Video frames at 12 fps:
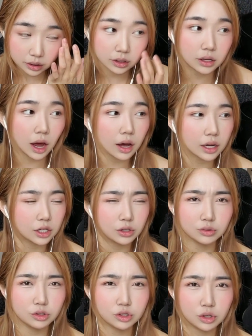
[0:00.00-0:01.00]
young and
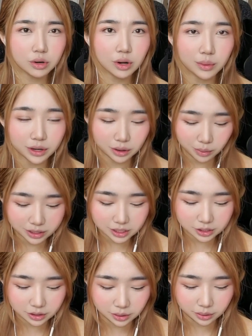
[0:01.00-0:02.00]
you don't know what you want to
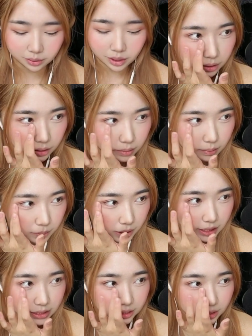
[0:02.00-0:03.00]
do.
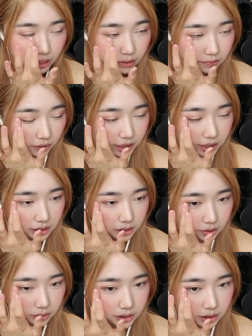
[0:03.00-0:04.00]
Biggest advice to
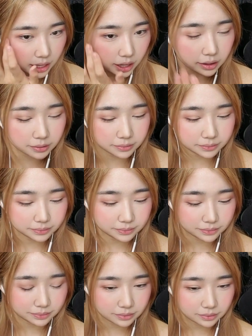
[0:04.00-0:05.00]
you is that
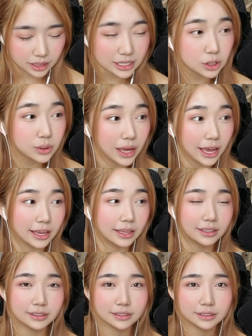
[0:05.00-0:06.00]
that's okay.
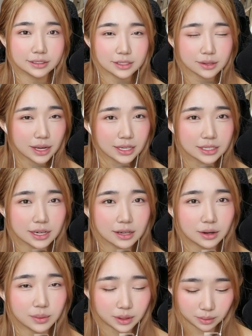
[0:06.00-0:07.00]
It's okay to not
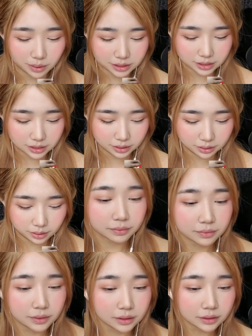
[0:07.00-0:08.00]
know what you want to do.
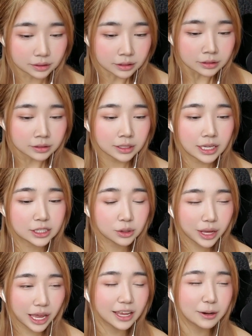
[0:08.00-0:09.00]
It's
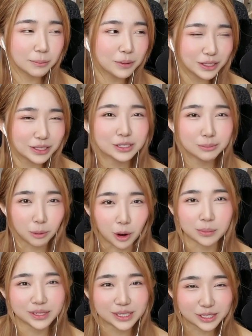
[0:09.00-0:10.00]
okay to be a
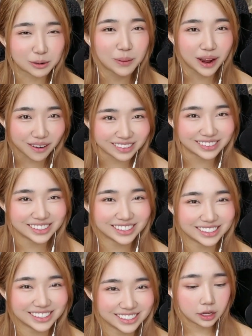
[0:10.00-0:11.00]
disappointment to your parents.
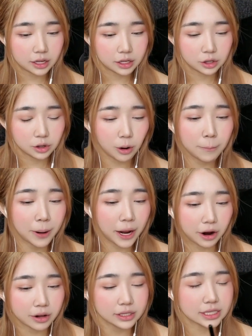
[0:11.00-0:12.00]
Your
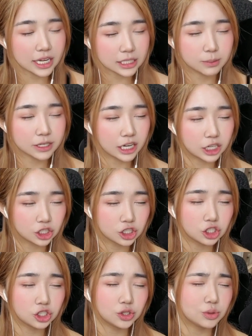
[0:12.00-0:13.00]
parents'
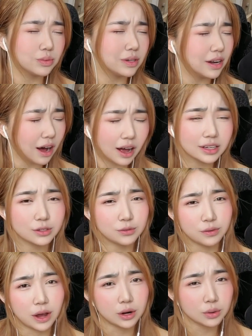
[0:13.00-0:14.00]
expectations do not
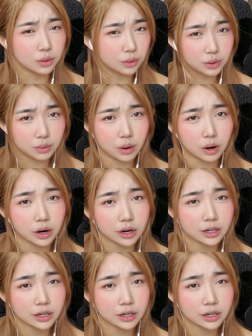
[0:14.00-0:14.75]
define who you are.